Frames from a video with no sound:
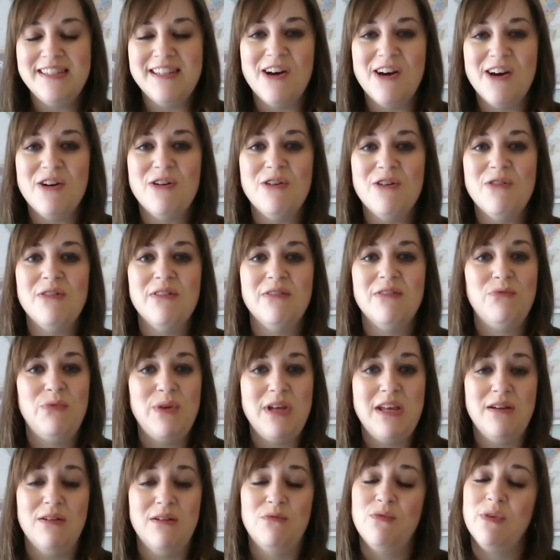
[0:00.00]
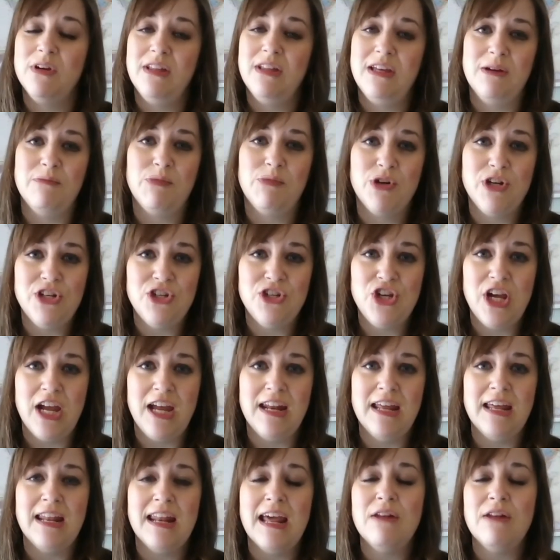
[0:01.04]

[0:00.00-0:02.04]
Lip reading: So we really appreciate it.